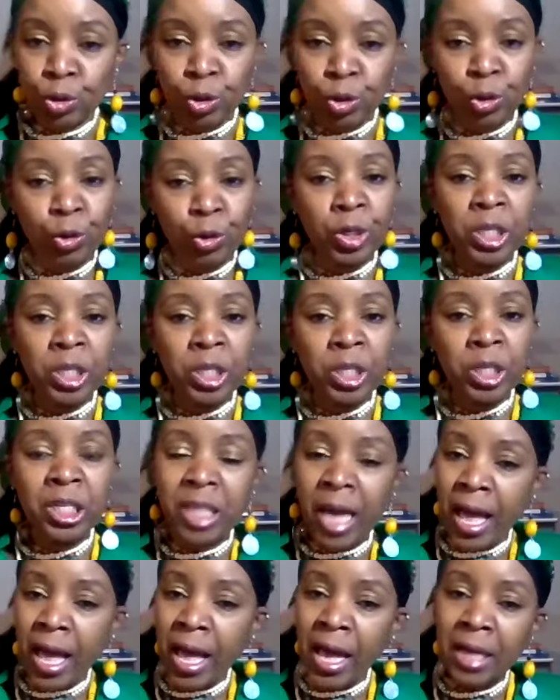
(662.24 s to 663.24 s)
Security
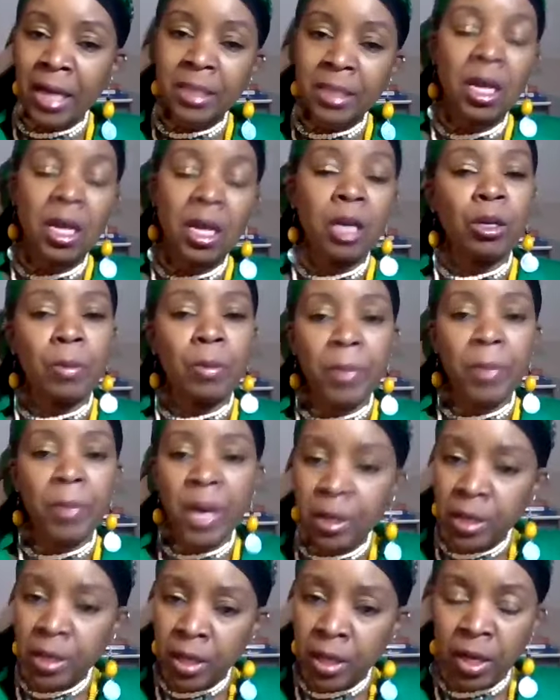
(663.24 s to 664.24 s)
tax, your
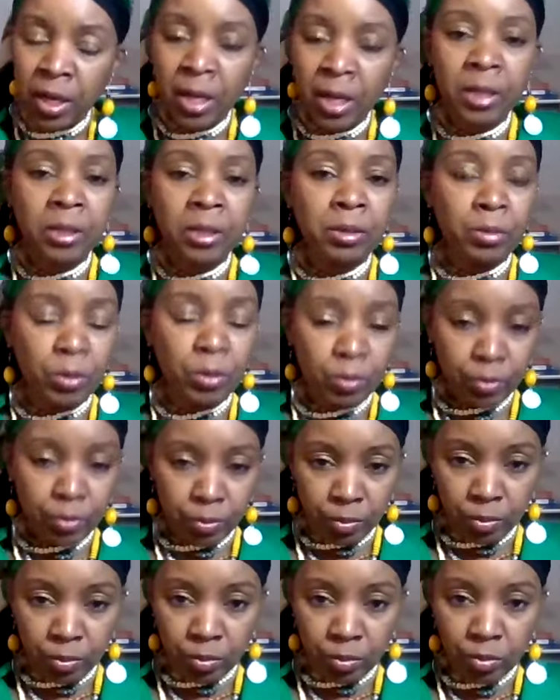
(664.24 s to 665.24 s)
Medicaid,
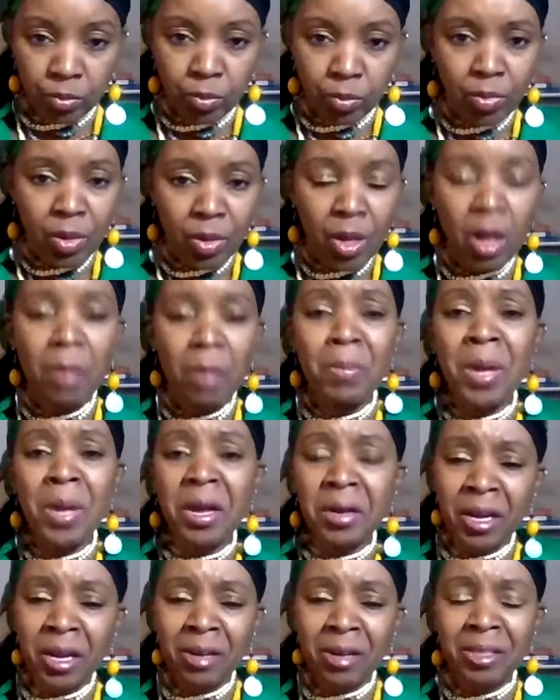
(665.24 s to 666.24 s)

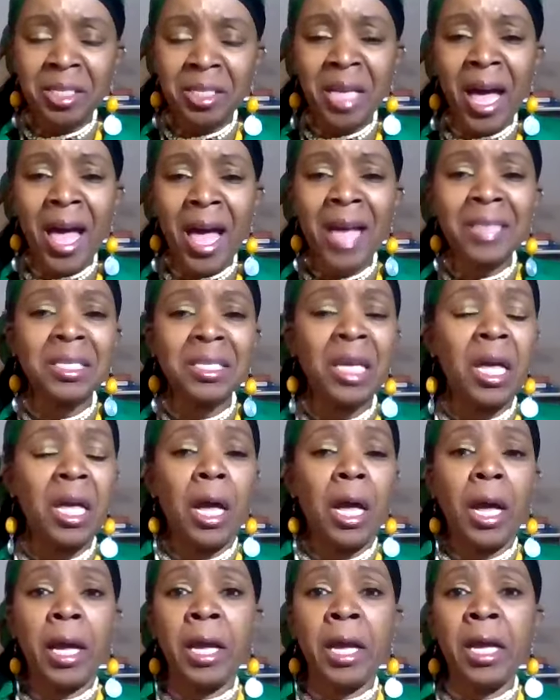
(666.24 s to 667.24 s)
Medicare tax,
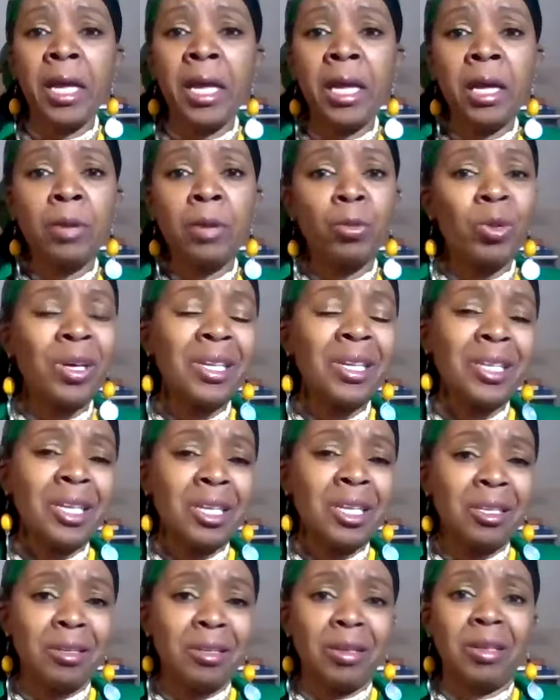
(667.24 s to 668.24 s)
and
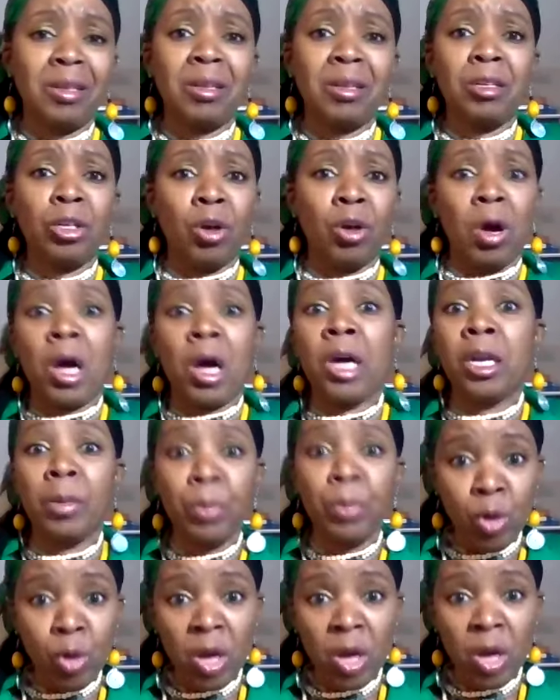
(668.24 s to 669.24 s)
really your
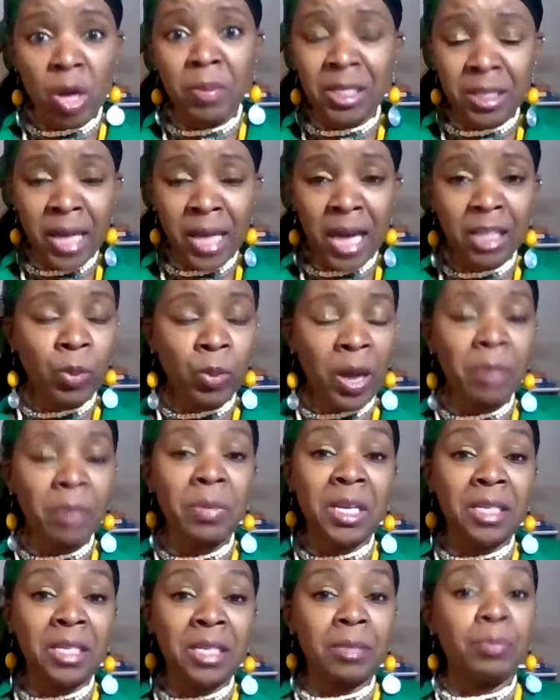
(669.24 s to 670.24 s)
unemployment tax,
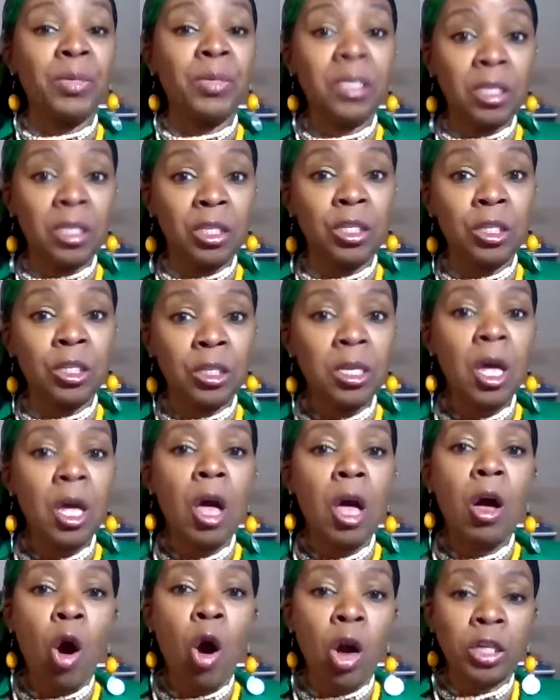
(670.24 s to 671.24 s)
right? Because businesses
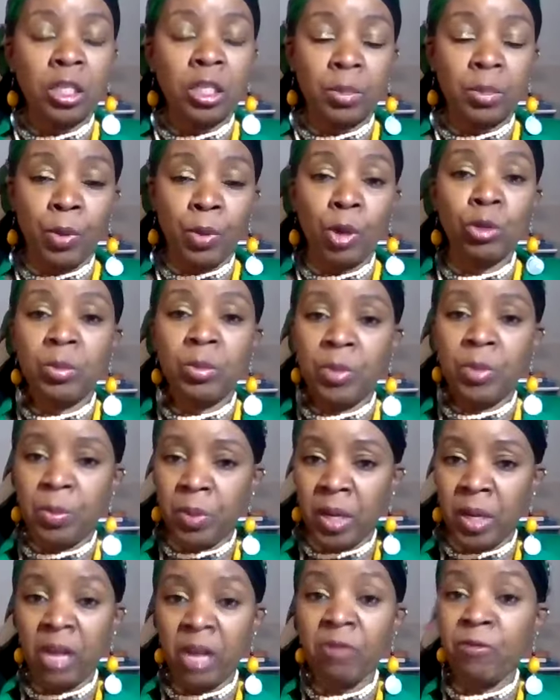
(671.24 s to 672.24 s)
are supposed to be
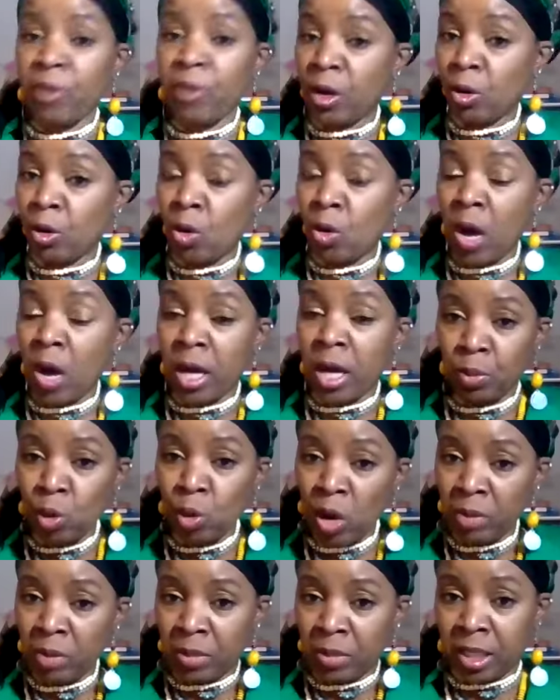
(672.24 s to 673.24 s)
paying federal
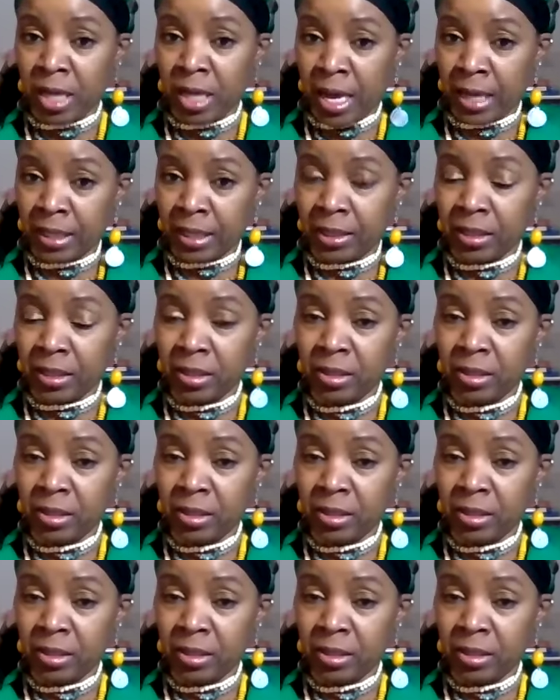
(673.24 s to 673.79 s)
unemployment tax,